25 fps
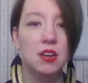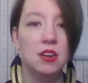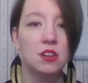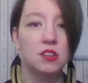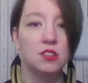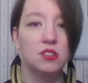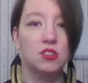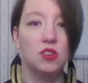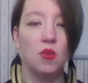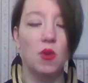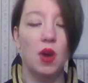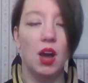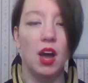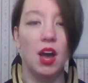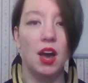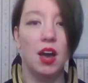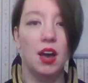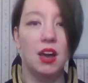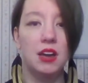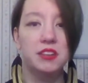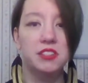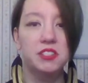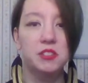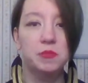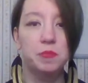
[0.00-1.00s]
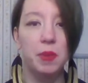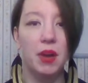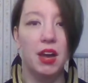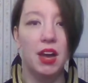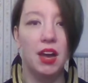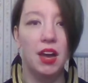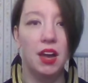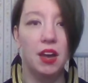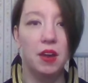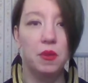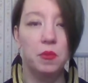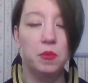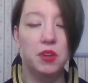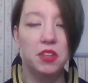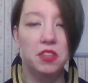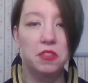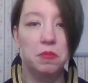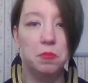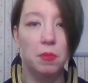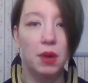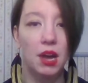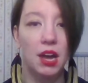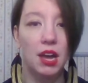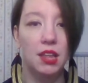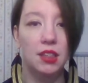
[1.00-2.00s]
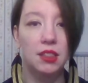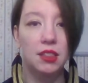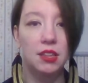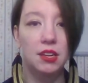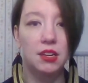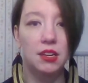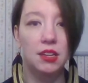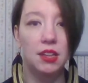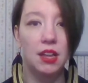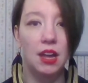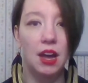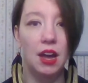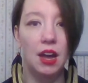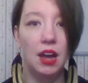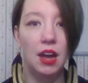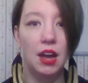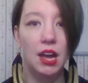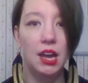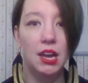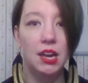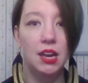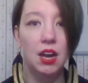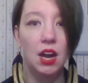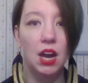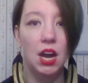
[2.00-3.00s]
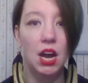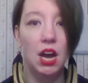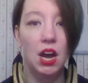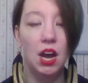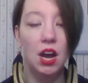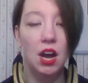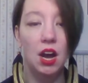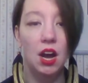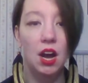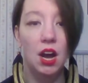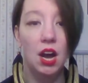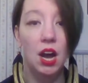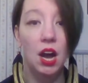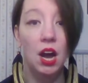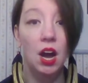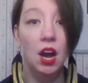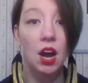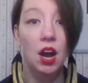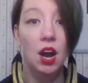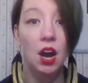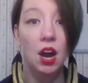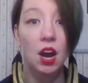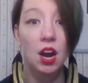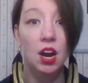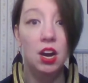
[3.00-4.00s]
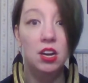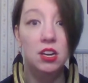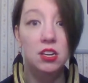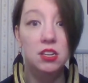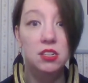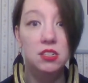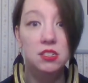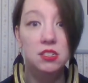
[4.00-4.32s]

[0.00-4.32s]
so i spy with my little eye a heart